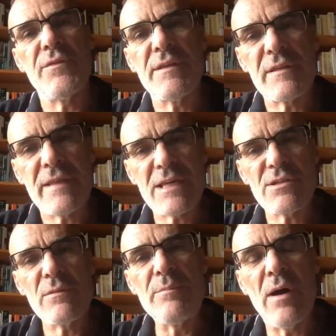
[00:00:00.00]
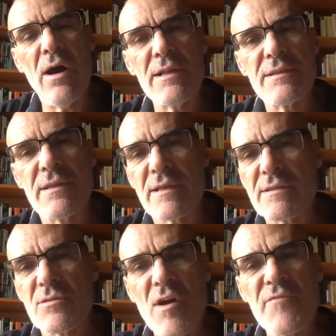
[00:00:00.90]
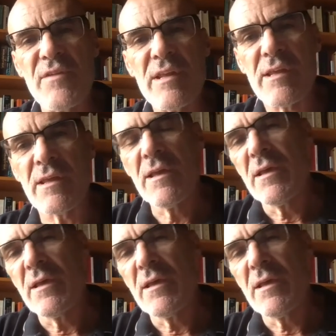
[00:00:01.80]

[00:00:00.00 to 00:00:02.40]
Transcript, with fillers: international politics roughly